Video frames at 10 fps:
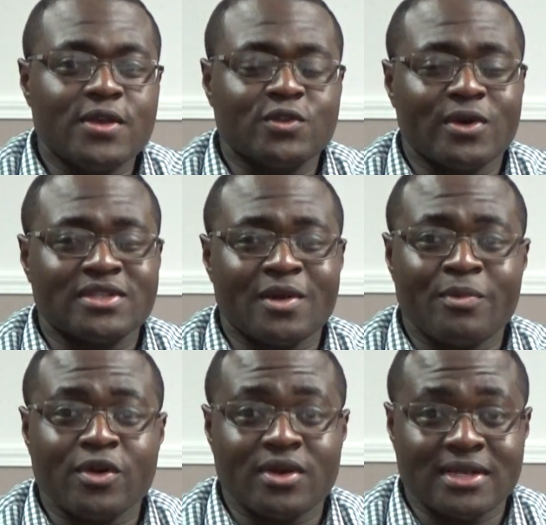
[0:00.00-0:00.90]
So
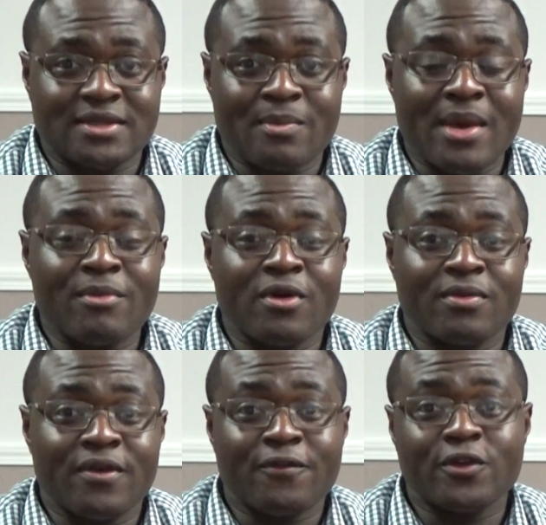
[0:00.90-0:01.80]
as a member
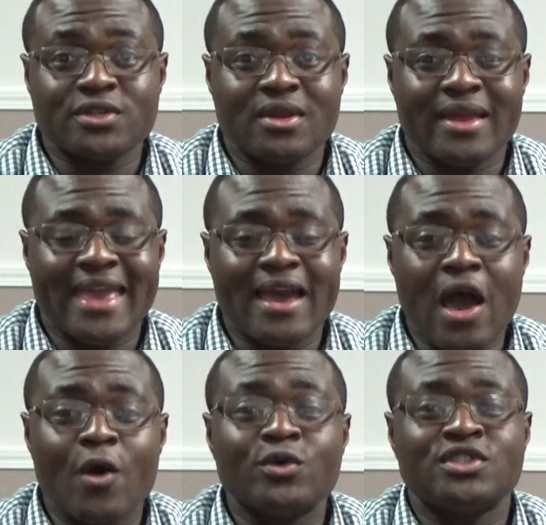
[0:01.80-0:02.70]
on the first-hand account,
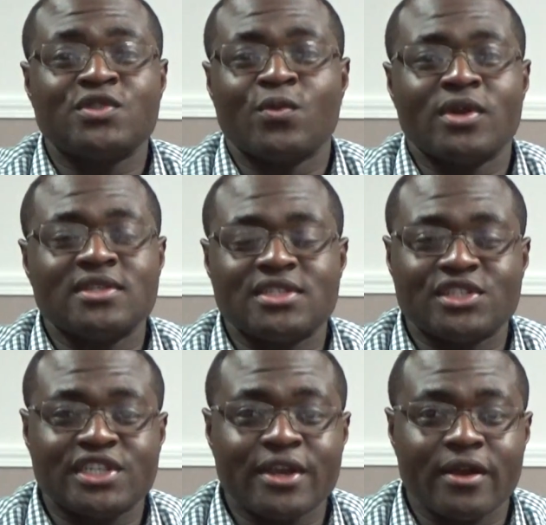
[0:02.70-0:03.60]
I would just wanted to
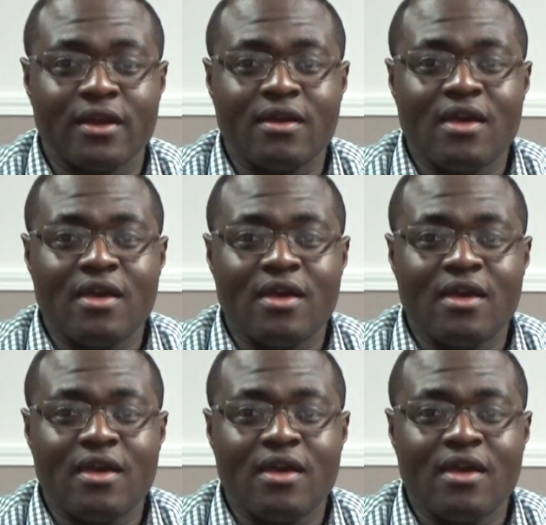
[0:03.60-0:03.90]
share.